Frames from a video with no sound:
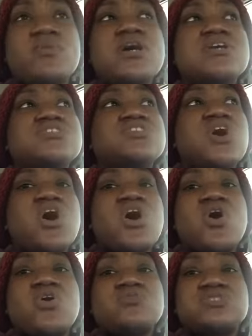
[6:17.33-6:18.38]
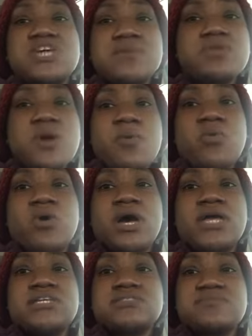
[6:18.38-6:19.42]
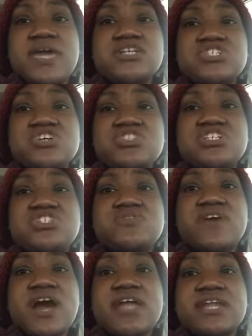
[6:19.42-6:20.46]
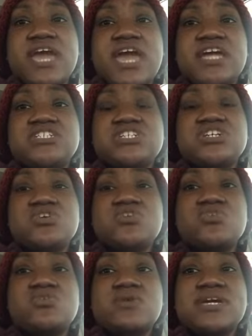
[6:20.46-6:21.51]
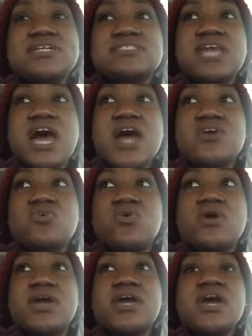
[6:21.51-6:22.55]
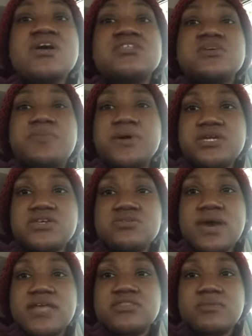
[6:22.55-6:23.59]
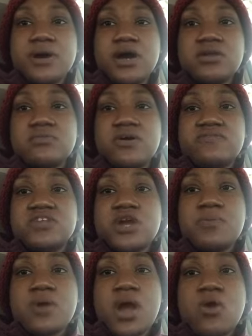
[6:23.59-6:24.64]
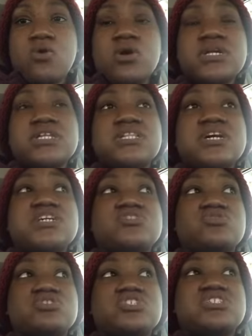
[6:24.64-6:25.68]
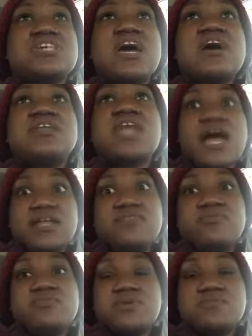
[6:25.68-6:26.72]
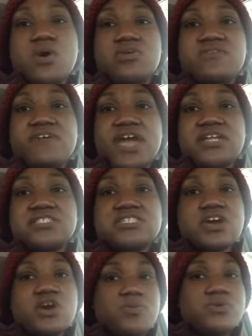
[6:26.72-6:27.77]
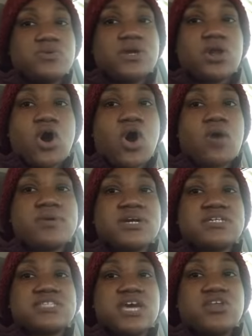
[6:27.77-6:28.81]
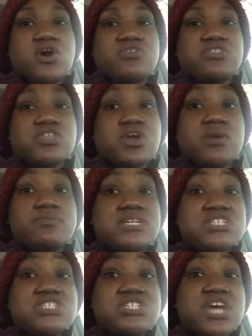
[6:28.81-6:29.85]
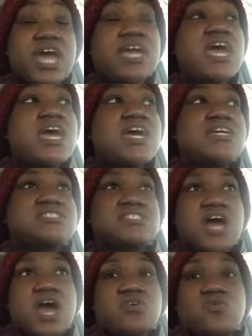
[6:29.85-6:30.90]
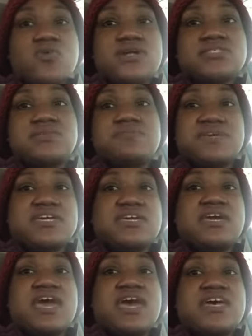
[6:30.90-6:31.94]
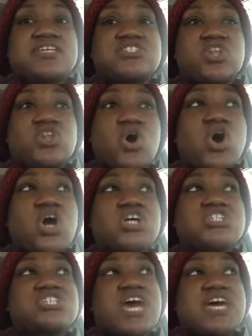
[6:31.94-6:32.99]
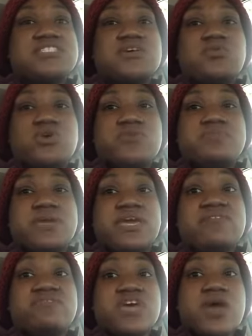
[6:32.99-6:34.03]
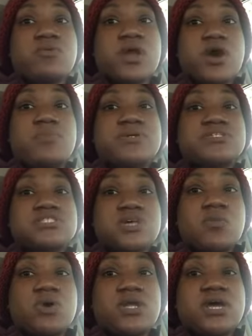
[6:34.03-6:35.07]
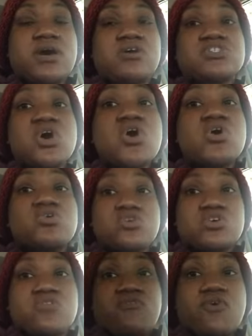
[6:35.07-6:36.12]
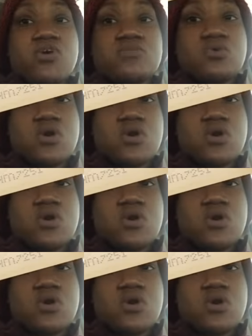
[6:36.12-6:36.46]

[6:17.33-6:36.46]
So tip number one is make sure that you've got an agent who is not going to put you at the bottom of their priority list or just not even be motivated to help you at all, because they know that their commission check is not going to be as large as it would be if they were helping someone else who could afford more